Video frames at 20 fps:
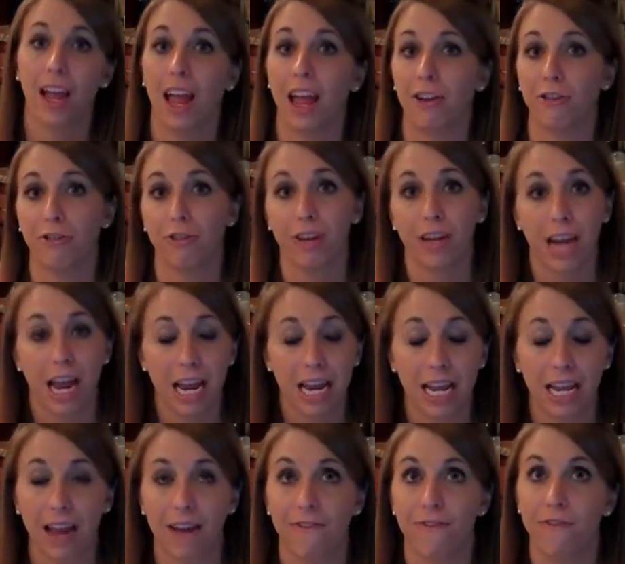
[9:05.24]
and
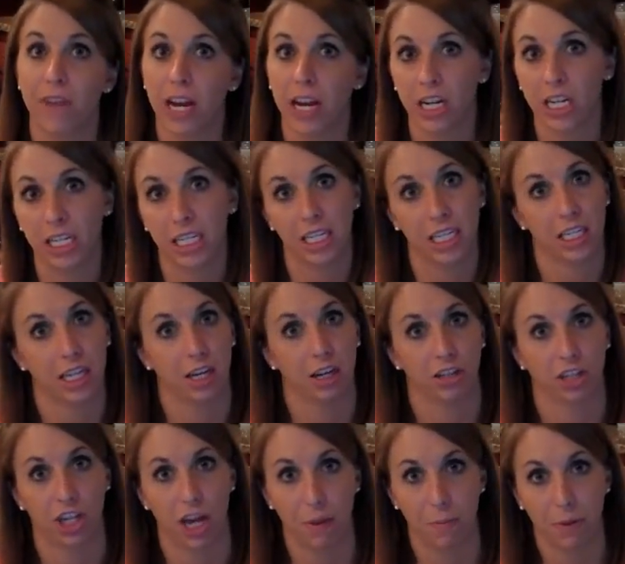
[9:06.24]
creating a very
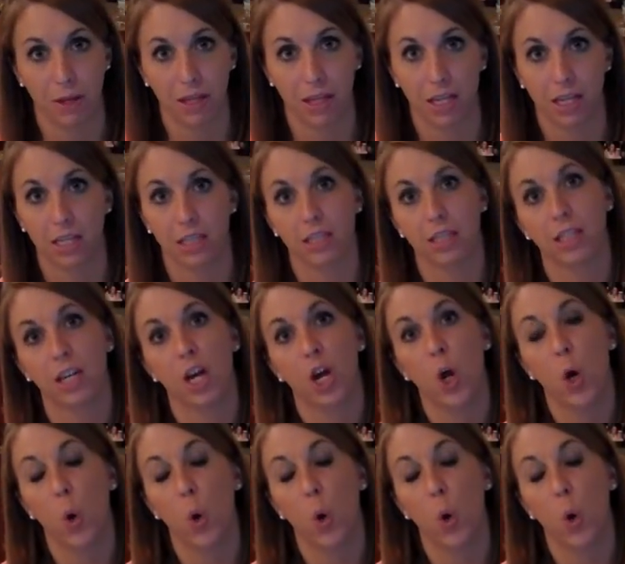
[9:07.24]
detailed shopping list